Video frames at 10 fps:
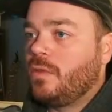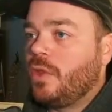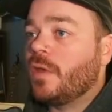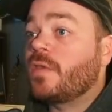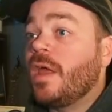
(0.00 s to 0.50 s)

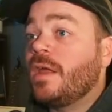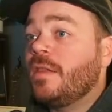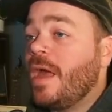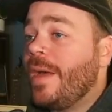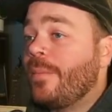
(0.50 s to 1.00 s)
Just like
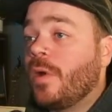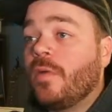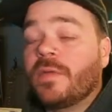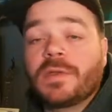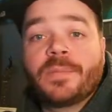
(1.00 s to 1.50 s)
that,
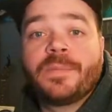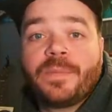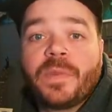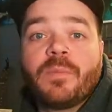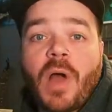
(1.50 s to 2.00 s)
perfect.
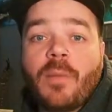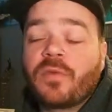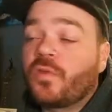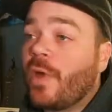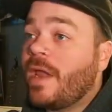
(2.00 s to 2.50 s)
Pop
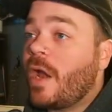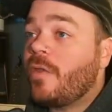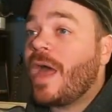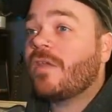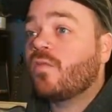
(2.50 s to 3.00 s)
straight out
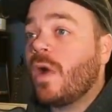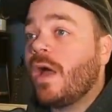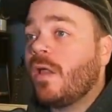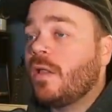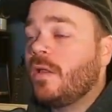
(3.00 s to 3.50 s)
of that as
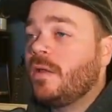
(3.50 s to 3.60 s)
well.